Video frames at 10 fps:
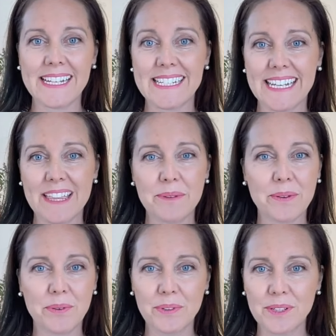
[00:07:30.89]
together with
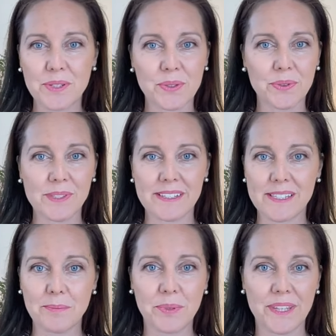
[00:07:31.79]
all the tools and
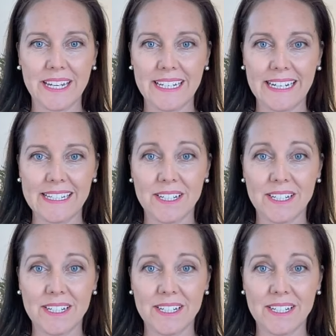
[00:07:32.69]
support they need